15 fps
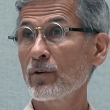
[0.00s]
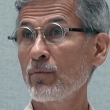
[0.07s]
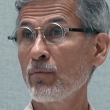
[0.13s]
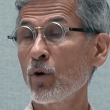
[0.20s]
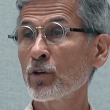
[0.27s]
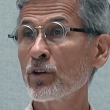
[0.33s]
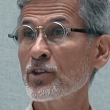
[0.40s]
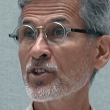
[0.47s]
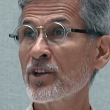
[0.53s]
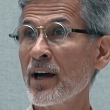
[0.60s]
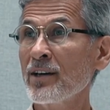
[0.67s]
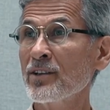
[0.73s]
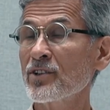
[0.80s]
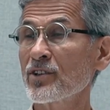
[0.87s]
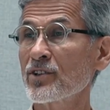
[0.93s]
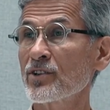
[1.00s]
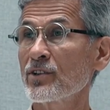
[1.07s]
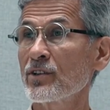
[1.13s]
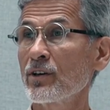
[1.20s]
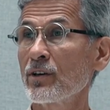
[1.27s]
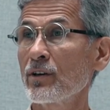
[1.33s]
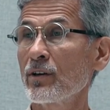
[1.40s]
modern
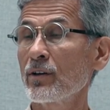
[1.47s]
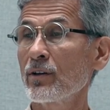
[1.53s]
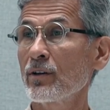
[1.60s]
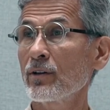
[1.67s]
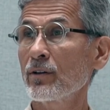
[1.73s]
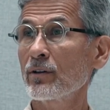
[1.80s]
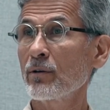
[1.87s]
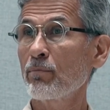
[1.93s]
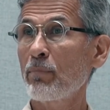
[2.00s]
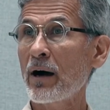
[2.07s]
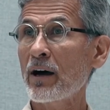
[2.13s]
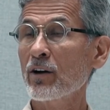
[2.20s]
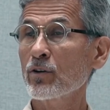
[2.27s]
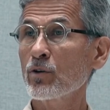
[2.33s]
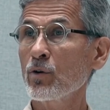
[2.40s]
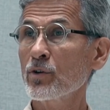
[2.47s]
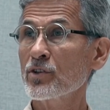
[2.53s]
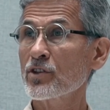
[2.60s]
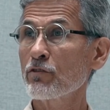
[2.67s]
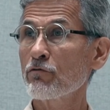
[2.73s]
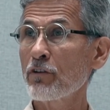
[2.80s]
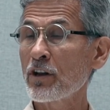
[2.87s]
sciences. The
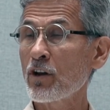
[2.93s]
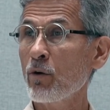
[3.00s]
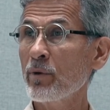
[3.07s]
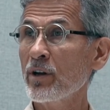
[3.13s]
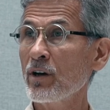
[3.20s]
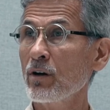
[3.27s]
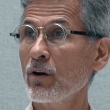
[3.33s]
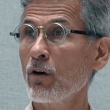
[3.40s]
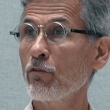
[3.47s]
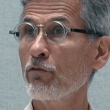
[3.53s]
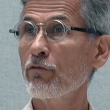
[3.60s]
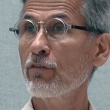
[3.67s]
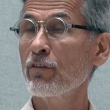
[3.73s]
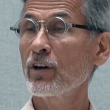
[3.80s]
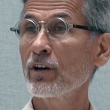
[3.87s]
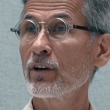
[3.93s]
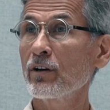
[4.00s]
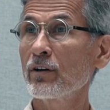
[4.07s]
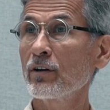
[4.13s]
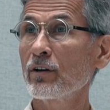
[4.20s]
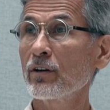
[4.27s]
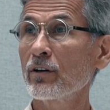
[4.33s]
paradox, the phenomena of,
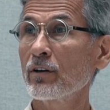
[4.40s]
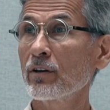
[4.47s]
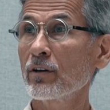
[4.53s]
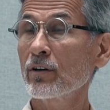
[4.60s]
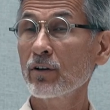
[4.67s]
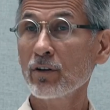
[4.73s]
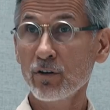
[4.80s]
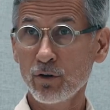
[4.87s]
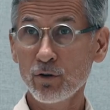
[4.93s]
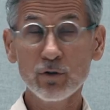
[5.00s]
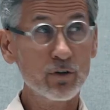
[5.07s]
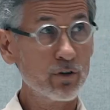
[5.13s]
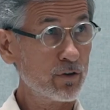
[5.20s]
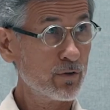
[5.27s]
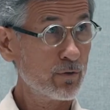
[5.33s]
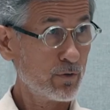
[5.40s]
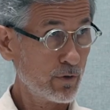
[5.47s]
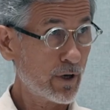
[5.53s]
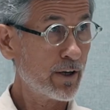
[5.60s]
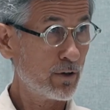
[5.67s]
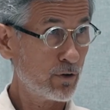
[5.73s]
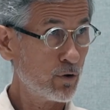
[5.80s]
you
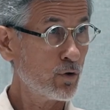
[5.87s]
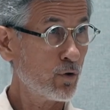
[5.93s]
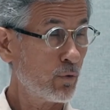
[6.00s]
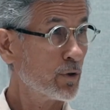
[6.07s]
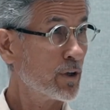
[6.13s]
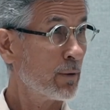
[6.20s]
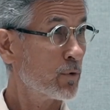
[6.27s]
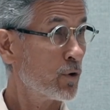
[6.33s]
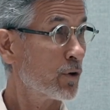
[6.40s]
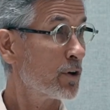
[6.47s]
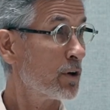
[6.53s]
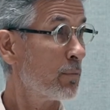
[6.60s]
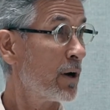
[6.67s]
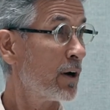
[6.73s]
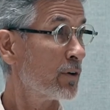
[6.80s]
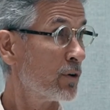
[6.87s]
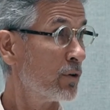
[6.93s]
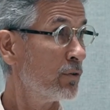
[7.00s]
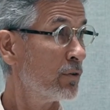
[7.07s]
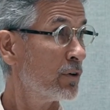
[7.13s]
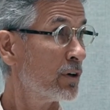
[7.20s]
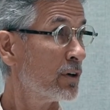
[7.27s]
know what I'm talking about,
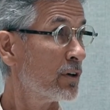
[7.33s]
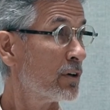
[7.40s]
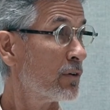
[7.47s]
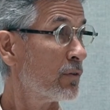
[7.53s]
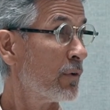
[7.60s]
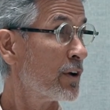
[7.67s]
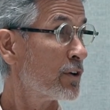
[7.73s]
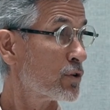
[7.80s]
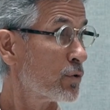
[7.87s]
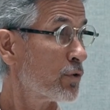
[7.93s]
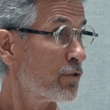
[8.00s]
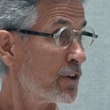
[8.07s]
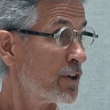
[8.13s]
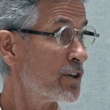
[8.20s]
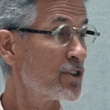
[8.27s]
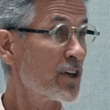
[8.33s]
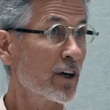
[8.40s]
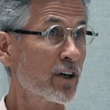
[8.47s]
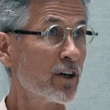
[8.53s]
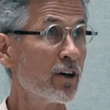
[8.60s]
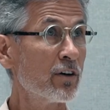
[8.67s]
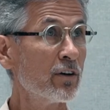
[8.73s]
no? When two things
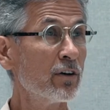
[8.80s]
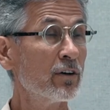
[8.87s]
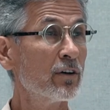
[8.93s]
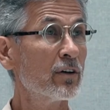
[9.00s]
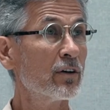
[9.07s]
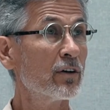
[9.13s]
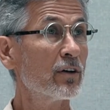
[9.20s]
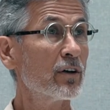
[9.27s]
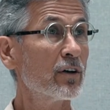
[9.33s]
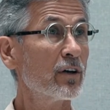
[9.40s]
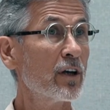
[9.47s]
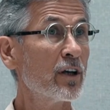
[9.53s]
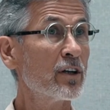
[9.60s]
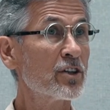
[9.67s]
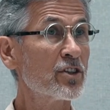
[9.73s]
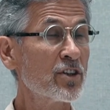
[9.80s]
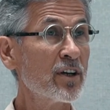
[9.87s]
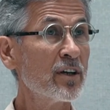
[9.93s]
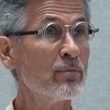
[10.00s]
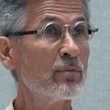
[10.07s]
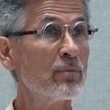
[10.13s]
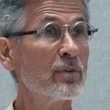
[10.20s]
occur in the
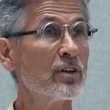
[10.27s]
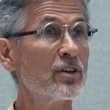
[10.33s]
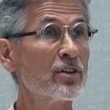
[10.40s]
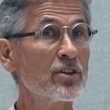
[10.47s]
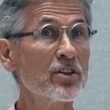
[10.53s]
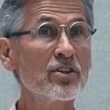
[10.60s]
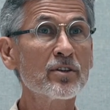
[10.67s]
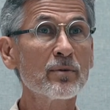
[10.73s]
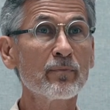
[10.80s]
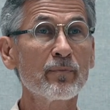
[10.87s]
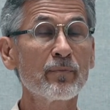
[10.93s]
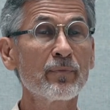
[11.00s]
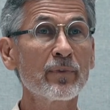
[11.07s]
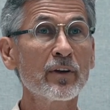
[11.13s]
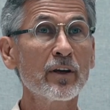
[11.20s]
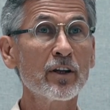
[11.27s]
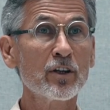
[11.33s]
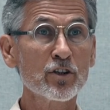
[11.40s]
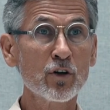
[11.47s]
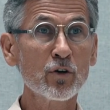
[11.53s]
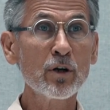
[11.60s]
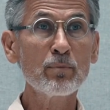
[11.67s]
same system. It
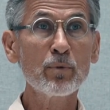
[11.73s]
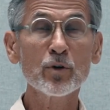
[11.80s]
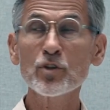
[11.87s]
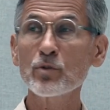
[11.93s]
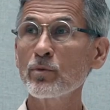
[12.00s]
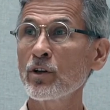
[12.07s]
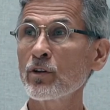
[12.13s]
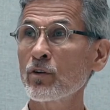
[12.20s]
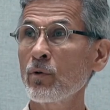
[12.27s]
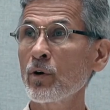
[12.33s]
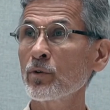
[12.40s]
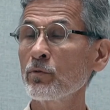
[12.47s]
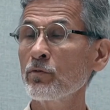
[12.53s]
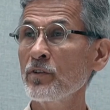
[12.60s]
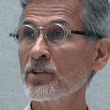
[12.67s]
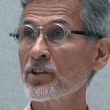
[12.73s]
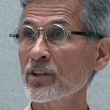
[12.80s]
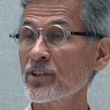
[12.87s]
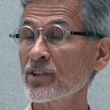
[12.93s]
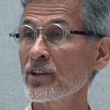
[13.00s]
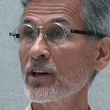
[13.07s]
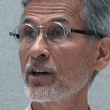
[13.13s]
is only possible in quantum
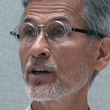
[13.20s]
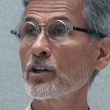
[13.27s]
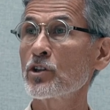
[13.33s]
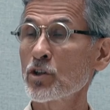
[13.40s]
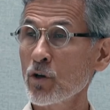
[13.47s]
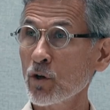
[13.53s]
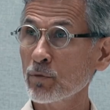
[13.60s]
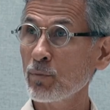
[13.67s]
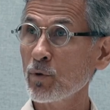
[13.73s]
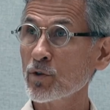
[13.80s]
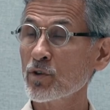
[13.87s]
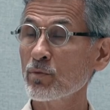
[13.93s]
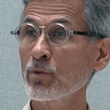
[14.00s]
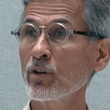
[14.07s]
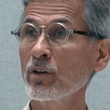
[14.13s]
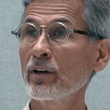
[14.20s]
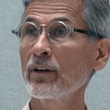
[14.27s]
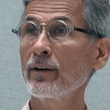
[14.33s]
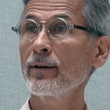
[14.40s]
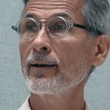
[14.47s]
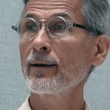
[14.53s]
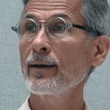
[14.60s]
physics. It's not possible
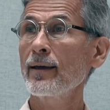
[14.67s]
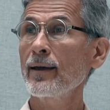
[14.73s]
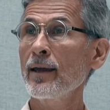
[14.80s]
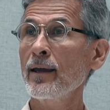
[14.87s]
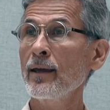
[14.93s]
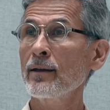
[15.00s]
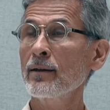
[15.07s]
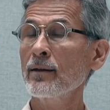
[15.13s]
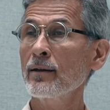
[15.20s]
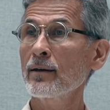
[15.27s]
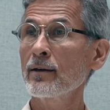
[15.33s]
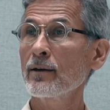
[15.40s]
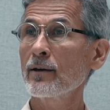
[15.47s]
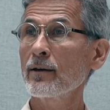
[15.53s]
in